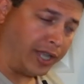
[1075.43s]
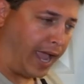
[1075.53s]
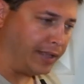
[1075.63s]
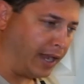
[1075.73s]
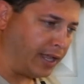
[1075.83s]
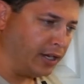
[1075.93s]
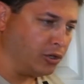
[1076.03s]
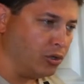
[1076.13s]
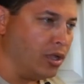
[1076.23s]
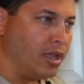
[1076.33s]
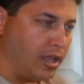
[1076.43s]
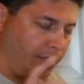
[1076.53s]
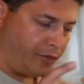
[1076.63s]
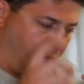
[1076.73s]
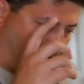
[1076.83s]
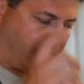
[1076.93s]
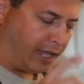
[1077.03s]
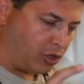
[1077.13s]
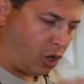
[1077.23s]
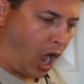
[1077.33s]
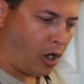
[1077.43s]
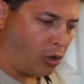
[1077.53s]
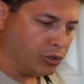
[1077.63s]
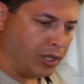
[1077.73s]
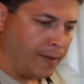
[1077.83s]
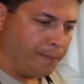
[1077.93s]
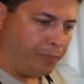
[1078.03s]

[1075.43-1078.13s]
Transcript: It had like a little, if you got the Ecto goggles,